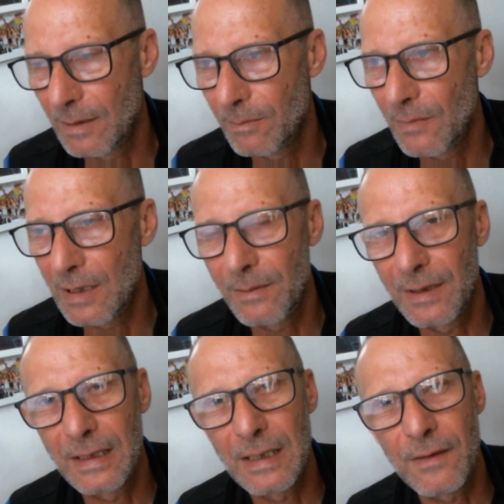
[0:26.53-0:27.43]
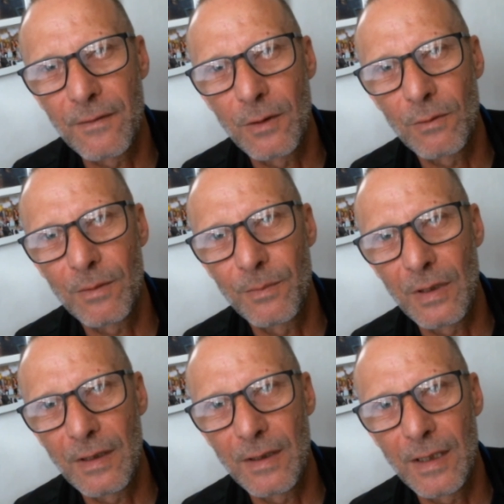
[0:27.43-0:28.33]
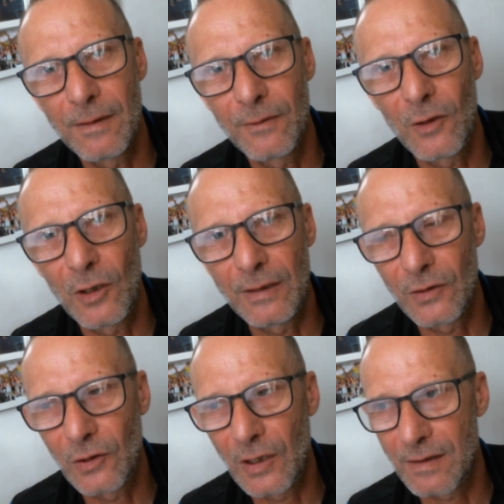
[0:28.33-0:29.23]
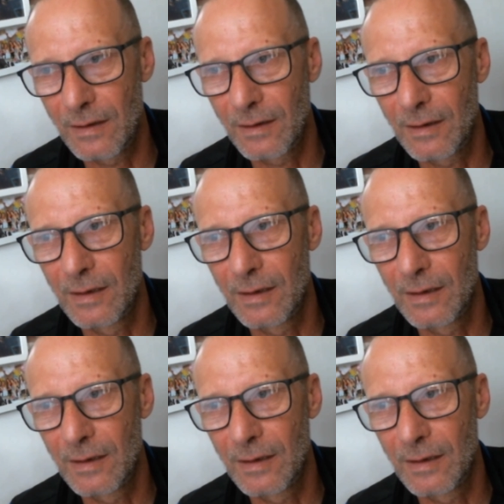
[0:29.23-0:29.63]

and maybe that this video would be very interesting